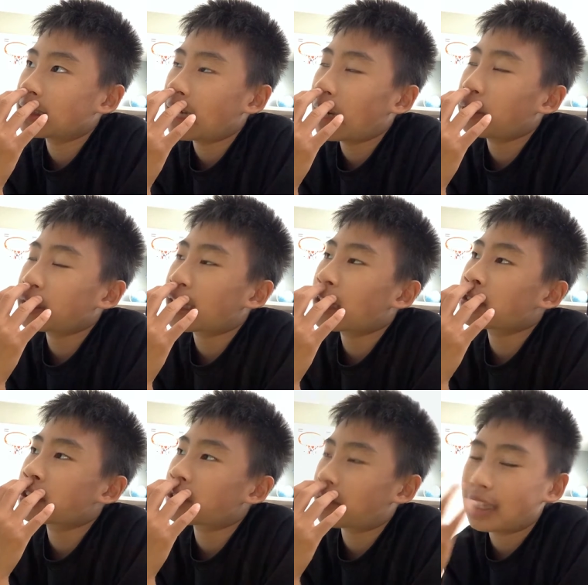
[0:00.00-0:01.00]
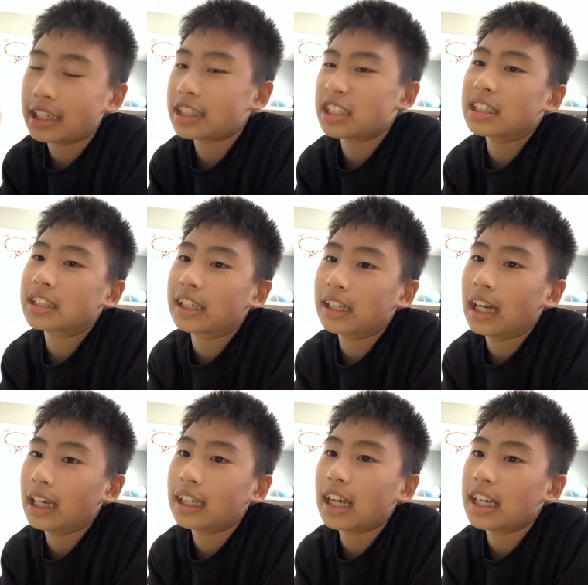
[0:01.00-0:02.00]
I want a Kentrosaur, and then just
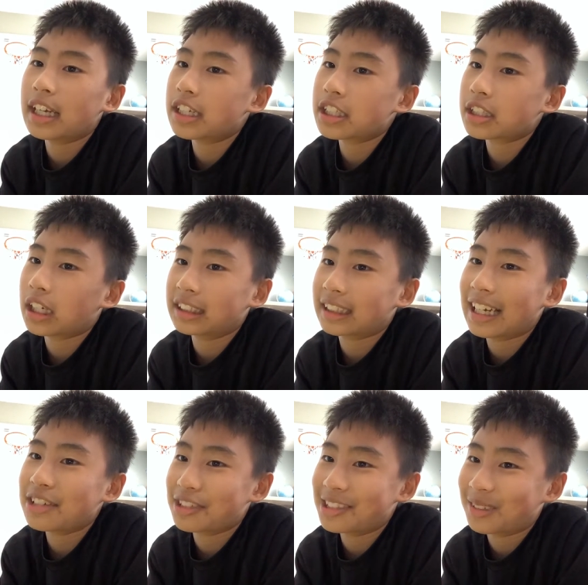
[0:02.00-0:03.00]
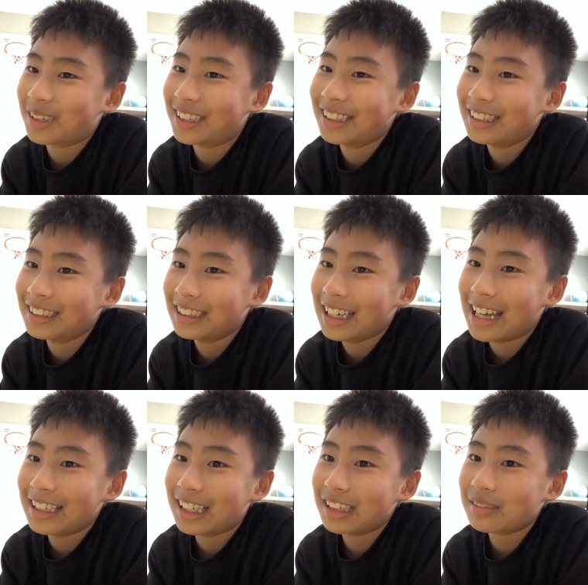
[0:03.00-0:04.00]
I and I just got a Kentrosaur, and
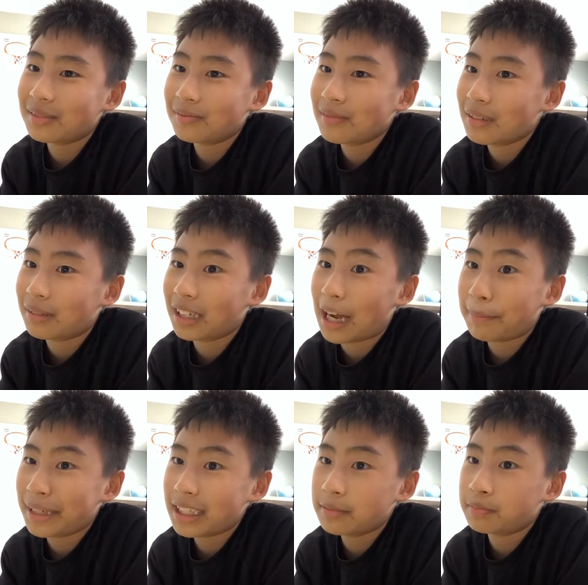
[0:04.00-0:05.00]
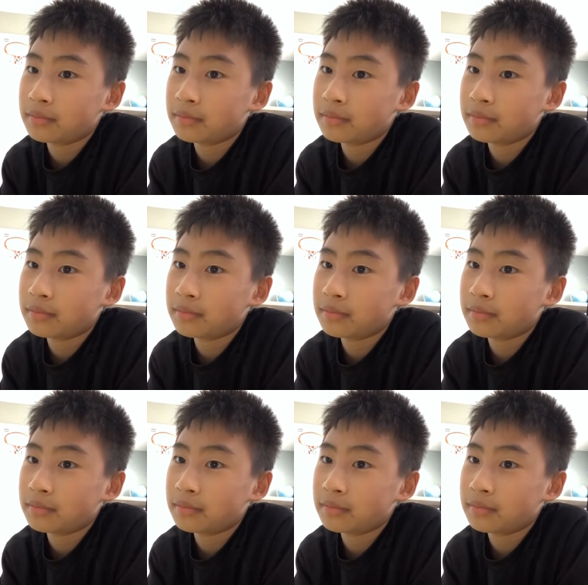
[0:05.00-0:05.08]
then what happened?